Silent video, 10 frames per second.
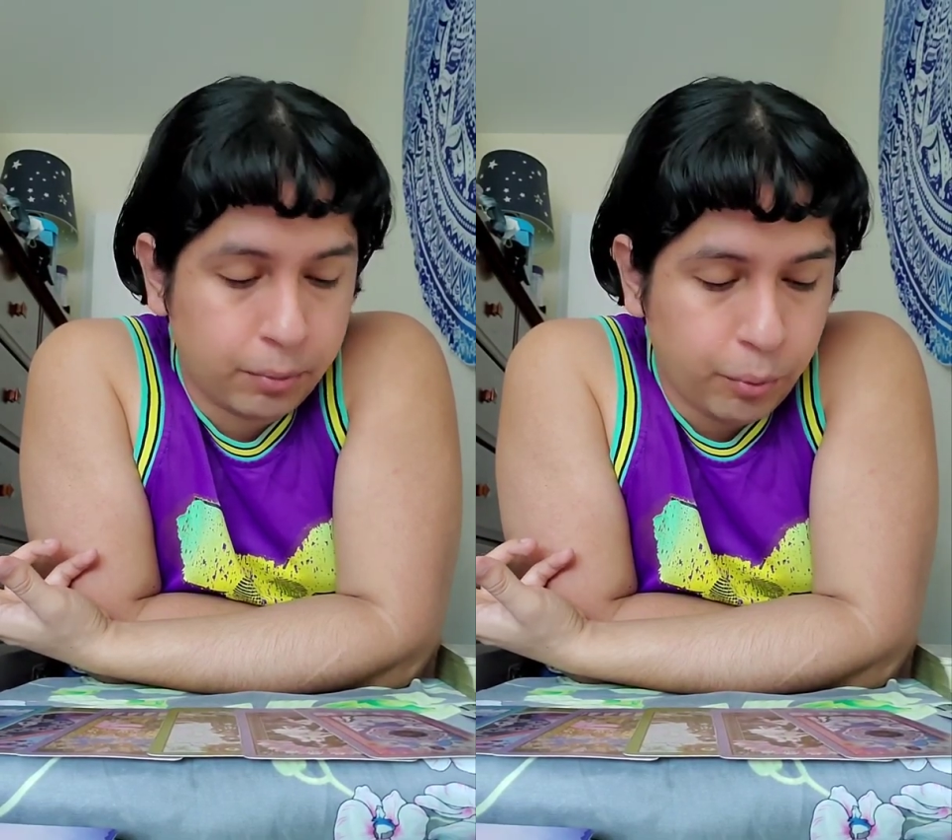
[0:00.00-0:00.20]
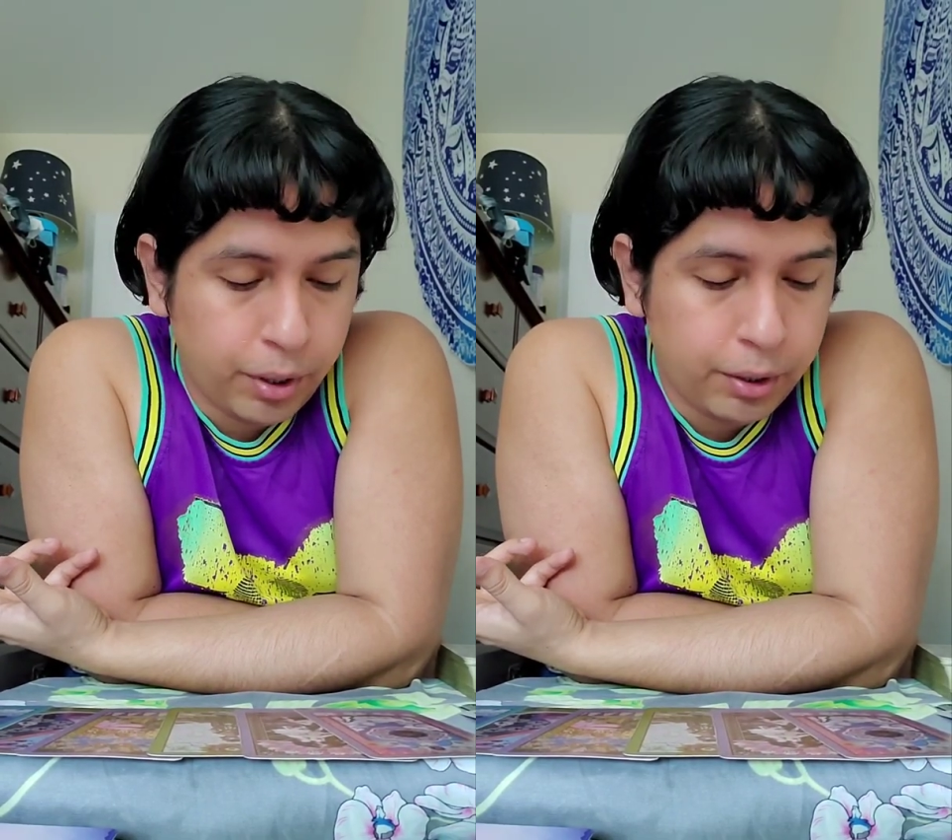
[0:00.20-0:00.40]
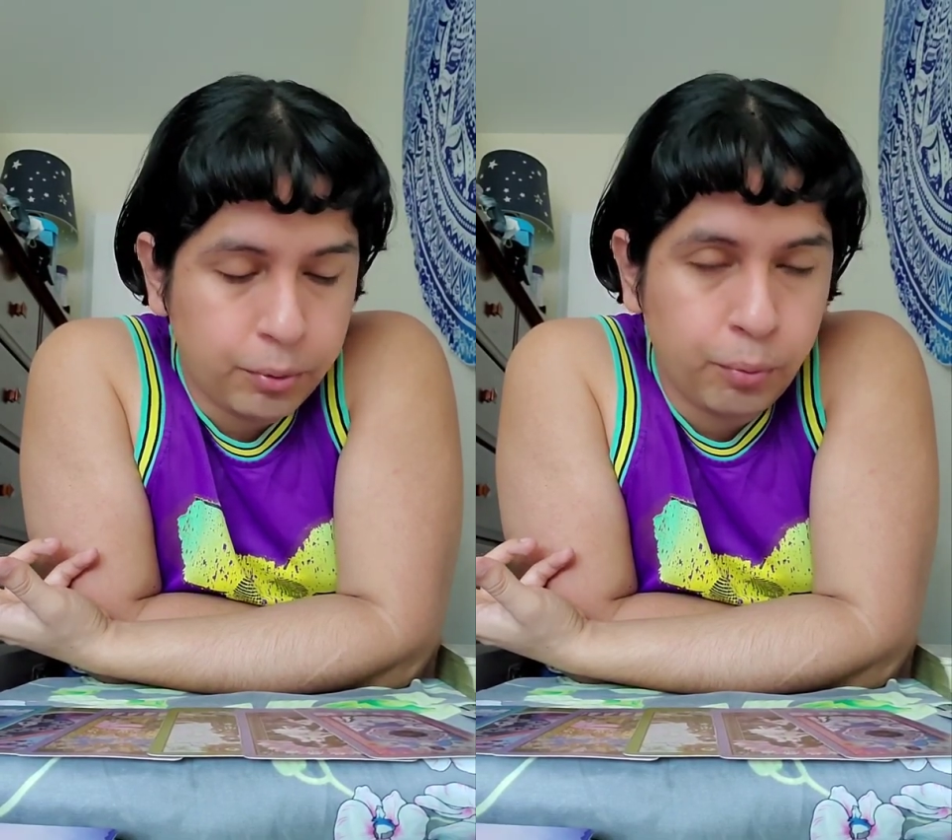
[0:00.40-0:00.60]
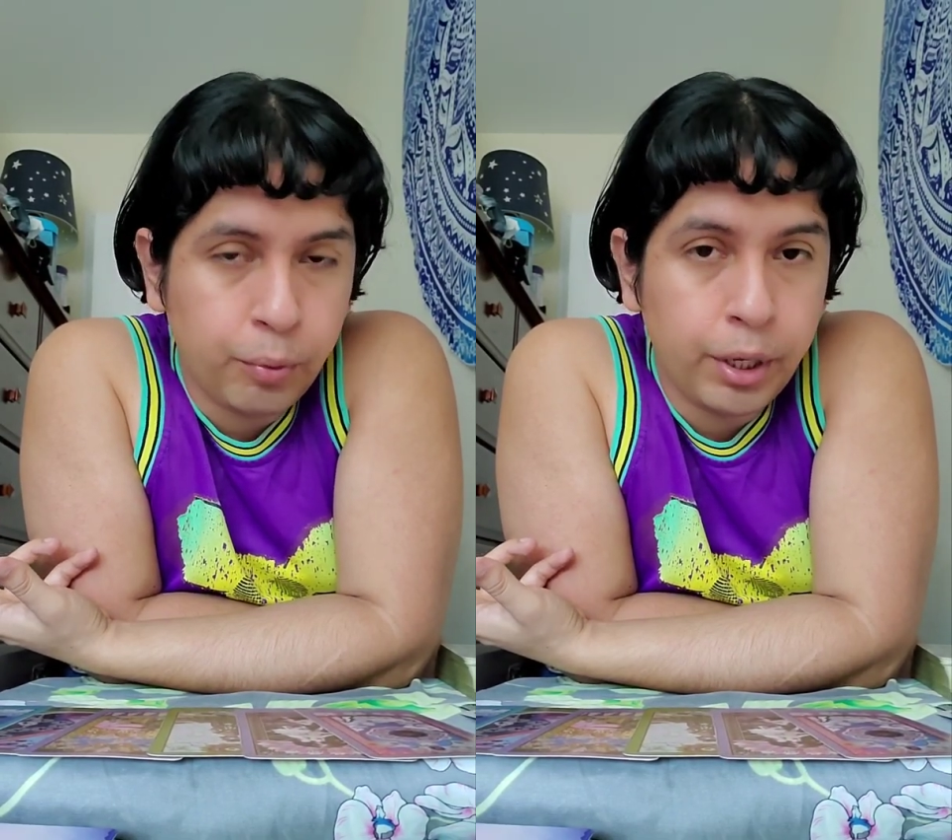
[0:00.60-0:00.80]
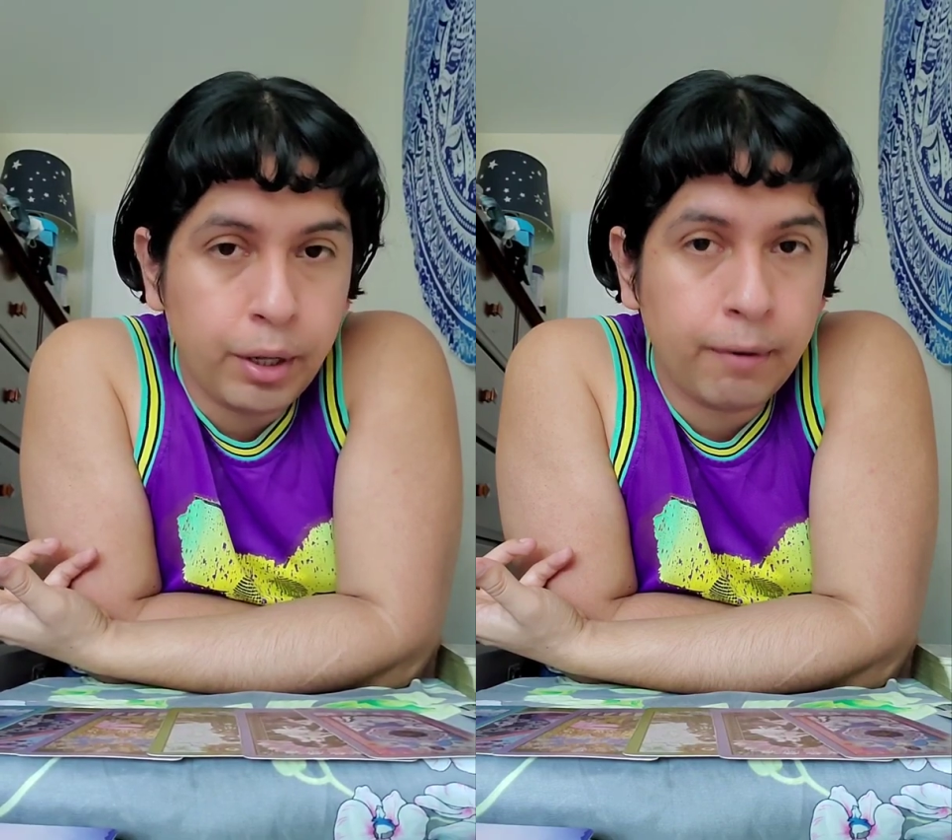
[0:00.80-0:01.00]
with this
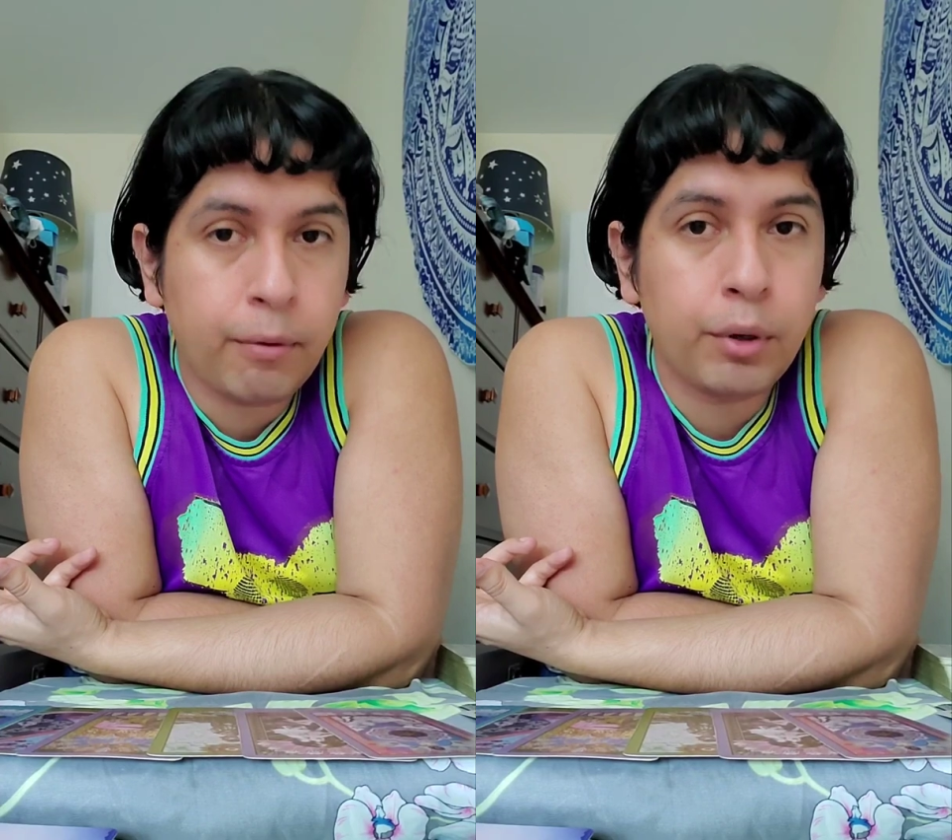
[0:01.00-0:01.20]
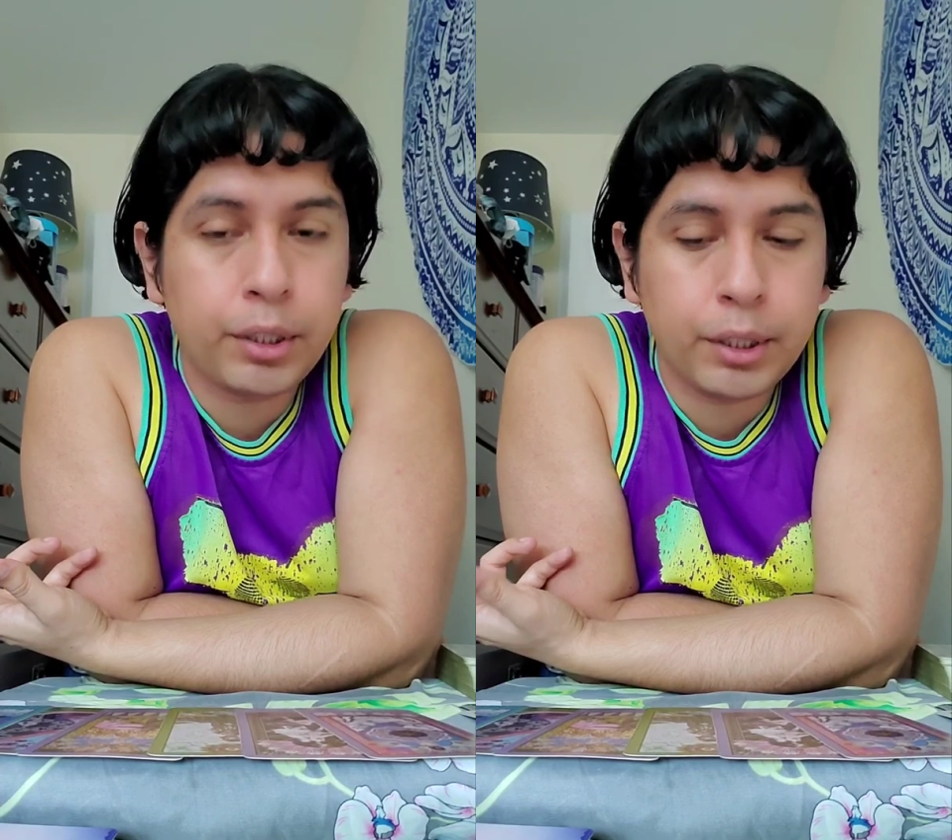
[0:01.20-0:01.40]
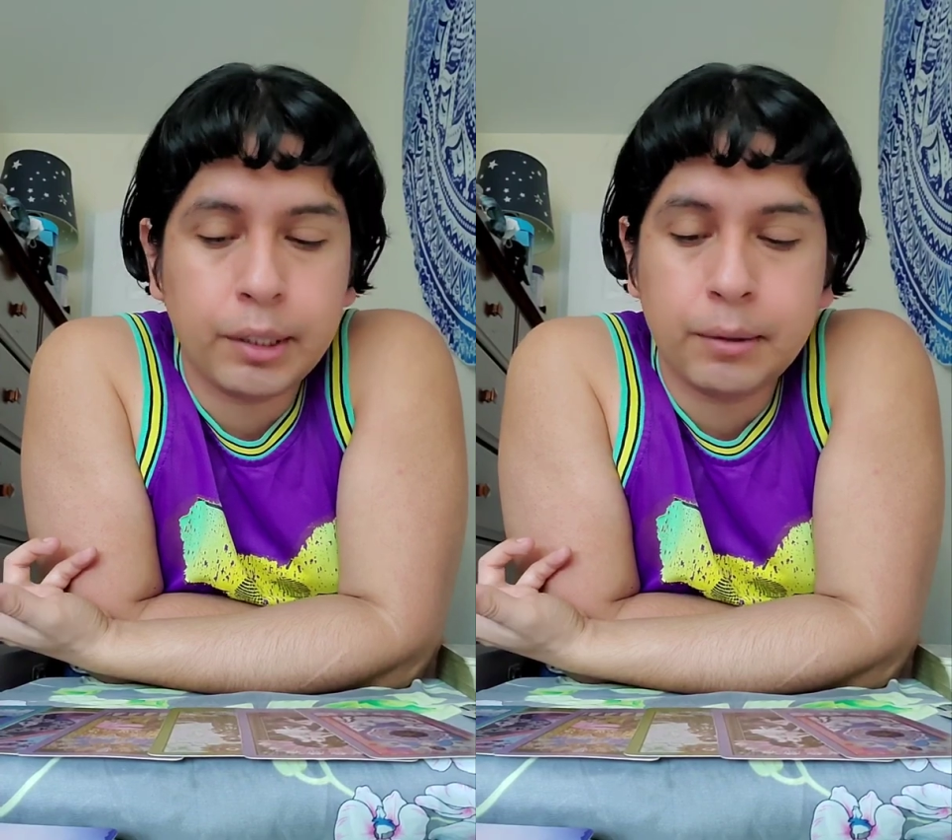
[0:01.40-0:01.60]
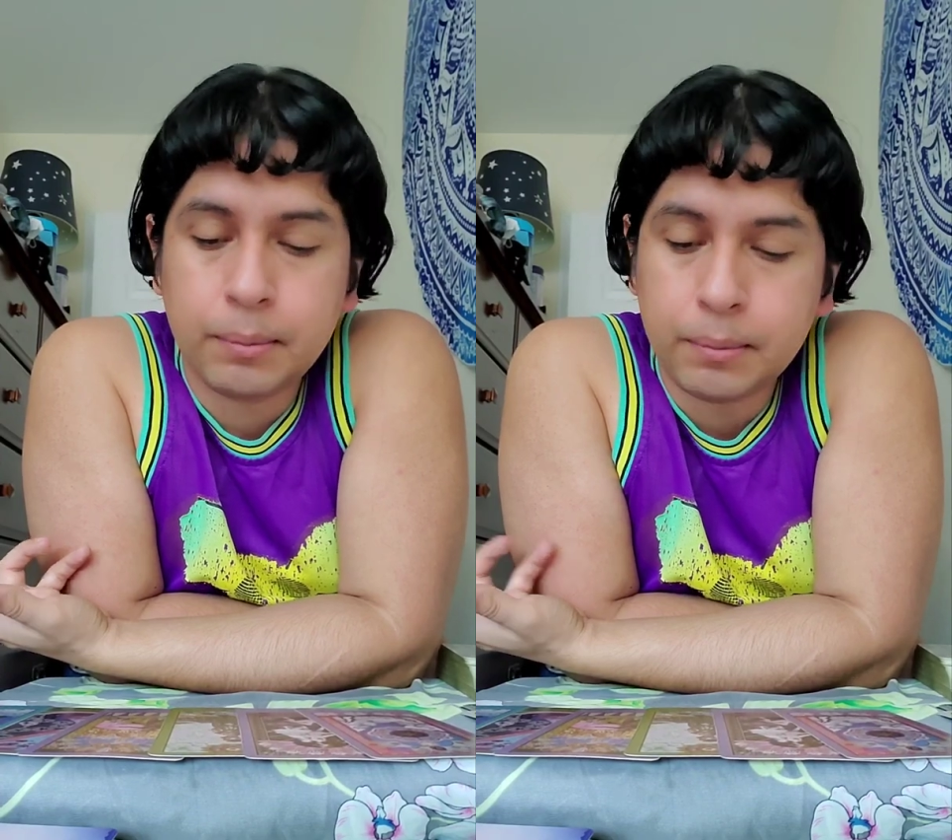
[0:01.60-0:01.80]
Wheel of Fortune.